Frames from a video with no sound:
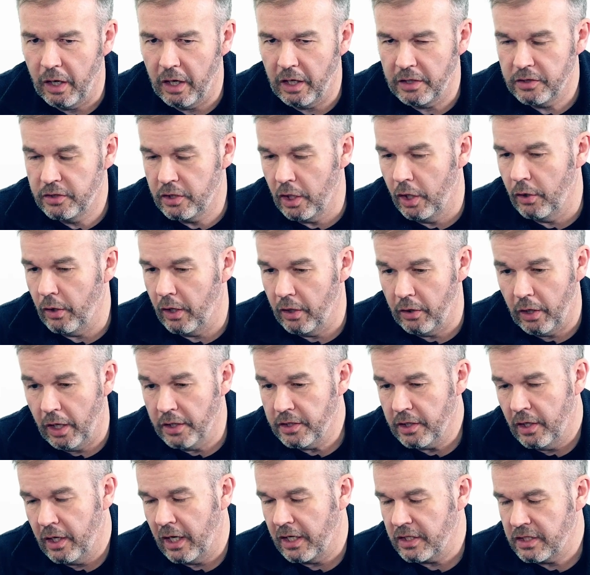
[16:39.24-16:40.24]
I don't
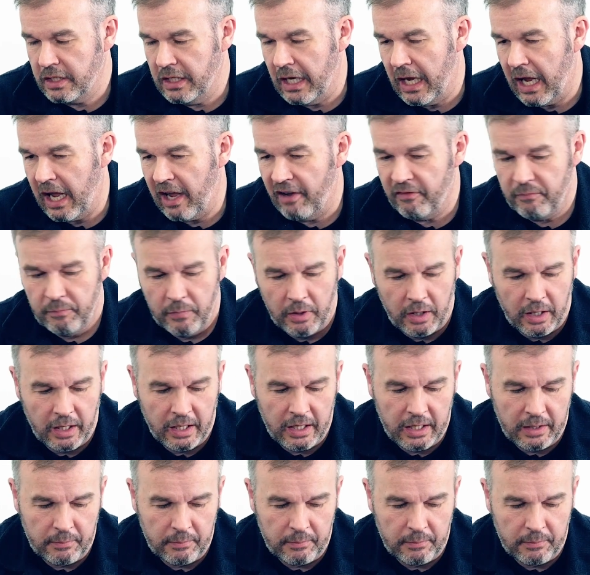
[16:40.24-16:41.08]
actually have my